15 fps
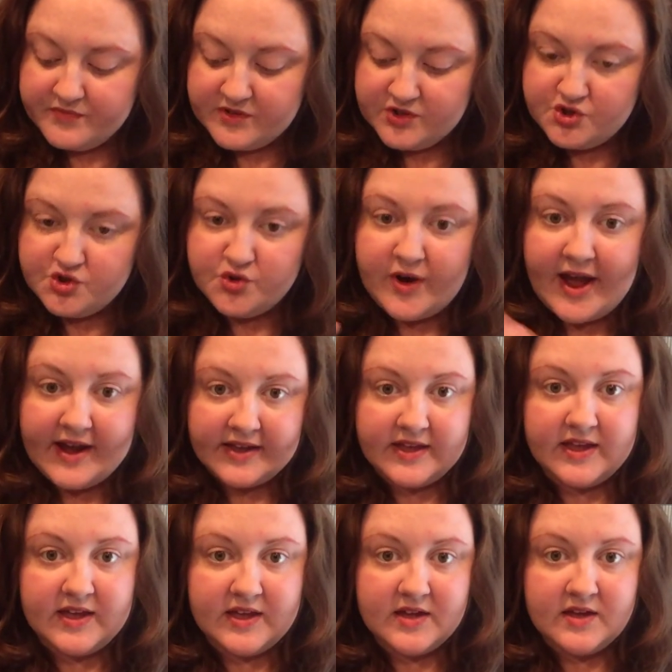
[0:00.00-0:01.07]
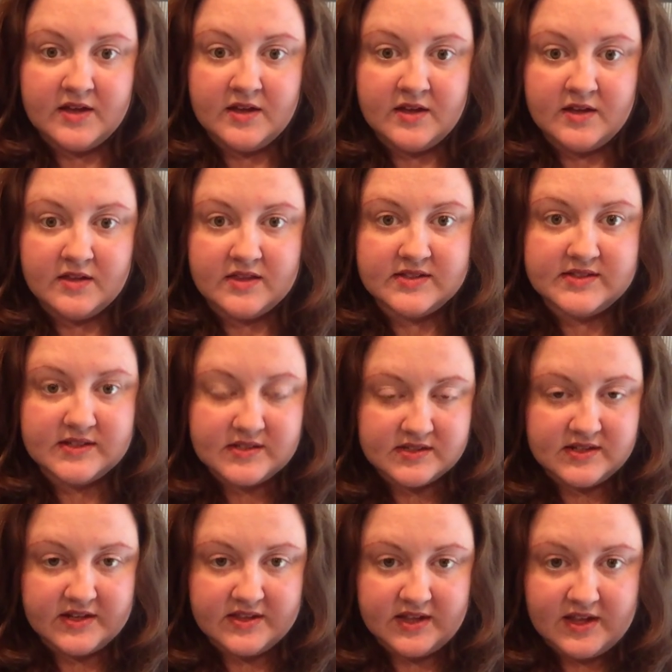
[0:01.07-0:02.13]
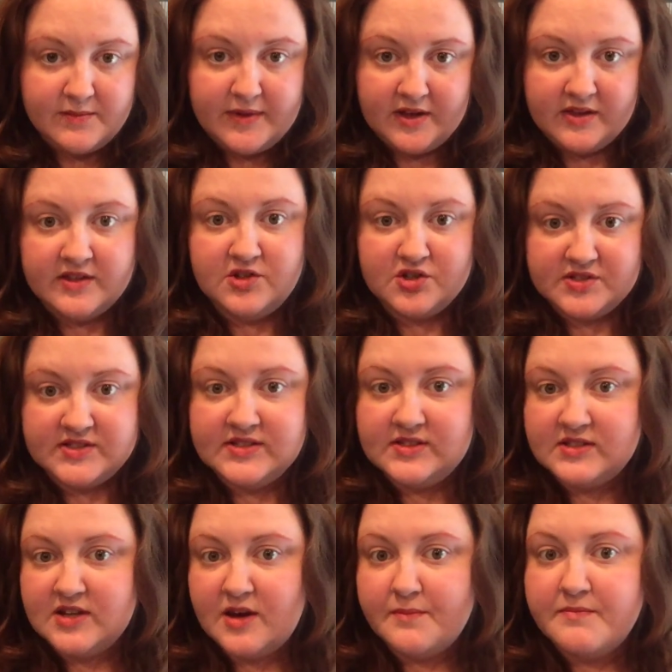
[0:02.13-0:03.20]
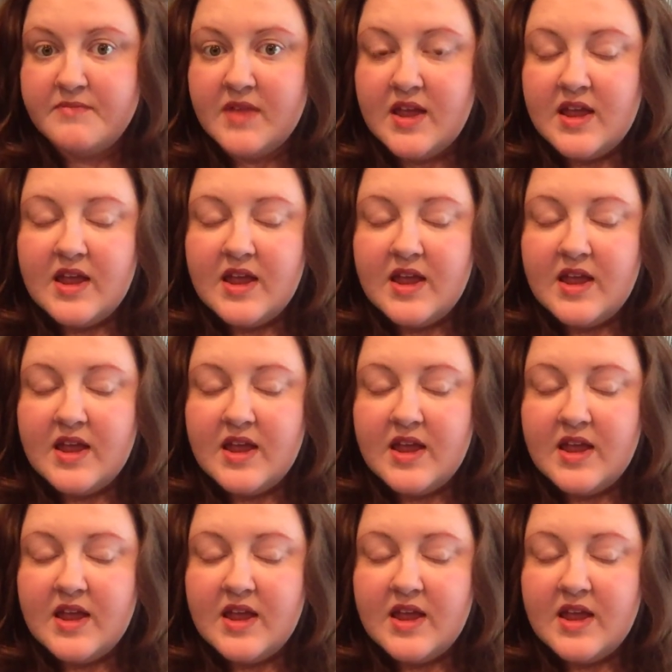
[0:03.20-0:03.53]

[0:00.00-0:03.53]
tracking in the email in your system.